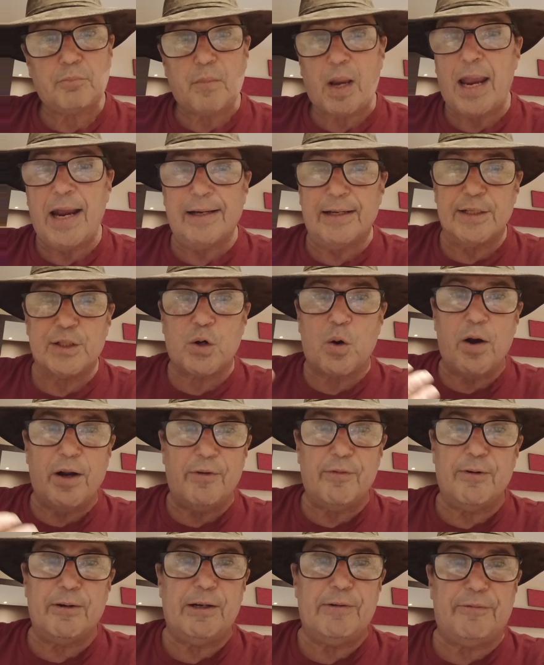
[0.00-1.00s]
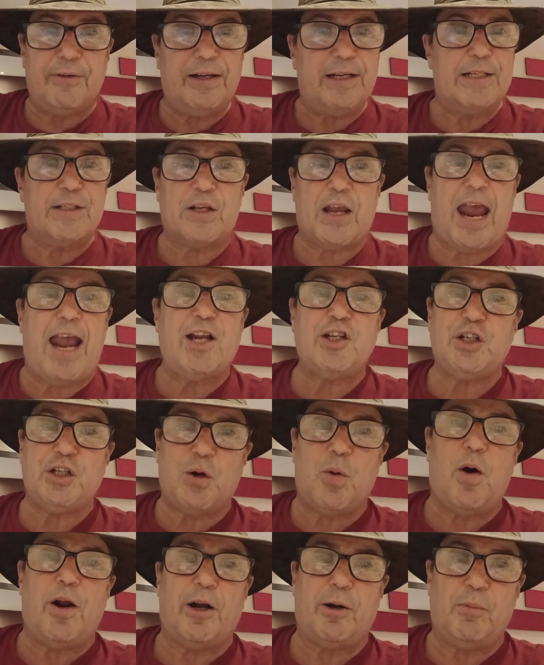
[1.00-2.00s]
And it's quite really funny. It's actually
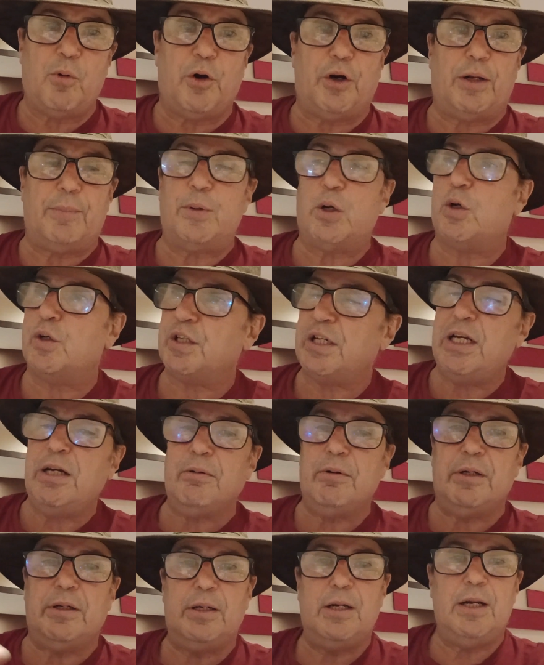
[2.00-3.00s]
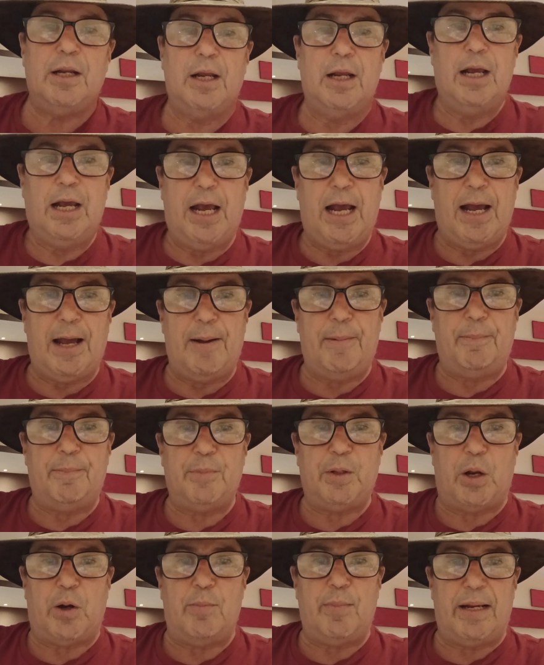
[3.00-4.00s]
quite ironic, because here in
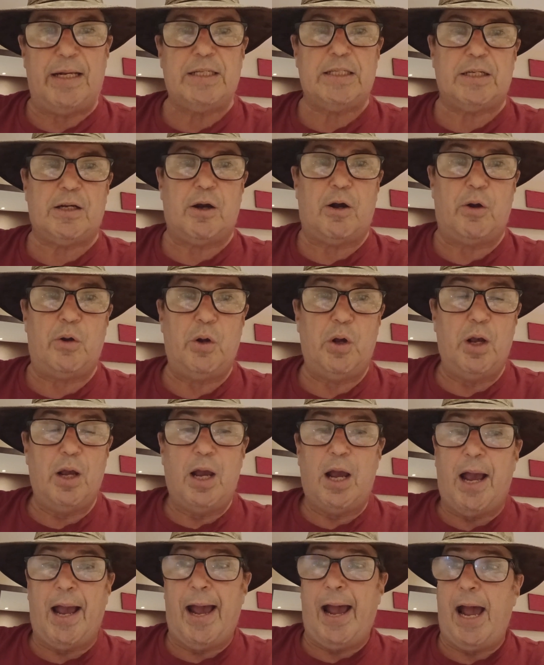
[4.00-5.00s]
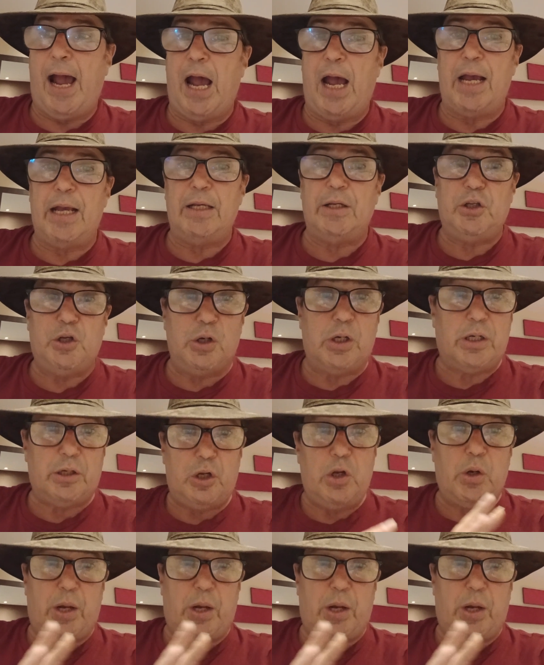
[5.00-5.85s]
Mexico, you